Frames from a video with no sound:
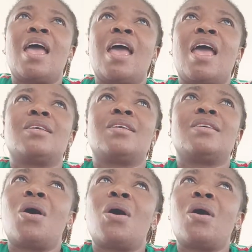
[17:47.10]
So
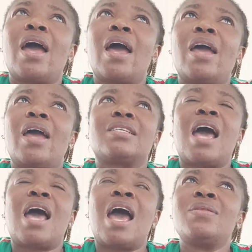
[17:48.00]
guys,
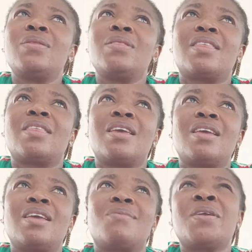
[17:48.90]
I don't think
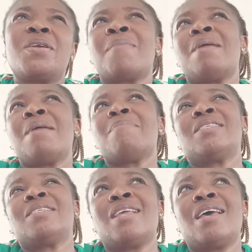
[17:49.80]
with my
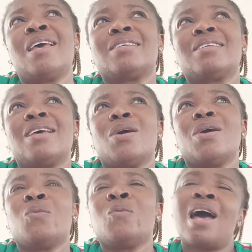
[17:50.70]
business,
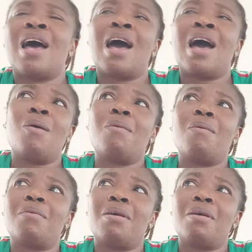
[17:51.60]
with how
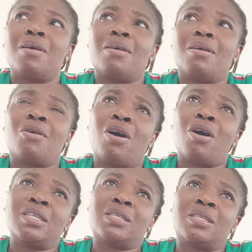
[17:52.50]
God
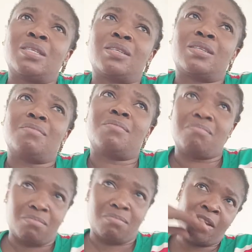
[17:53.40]
is
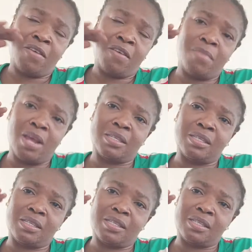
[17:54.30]
giving me a
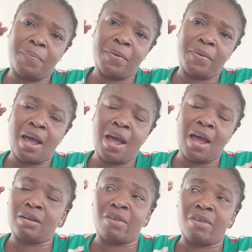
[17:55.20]
stepping
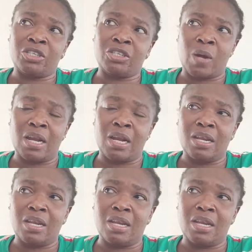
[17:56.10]
hand gradually,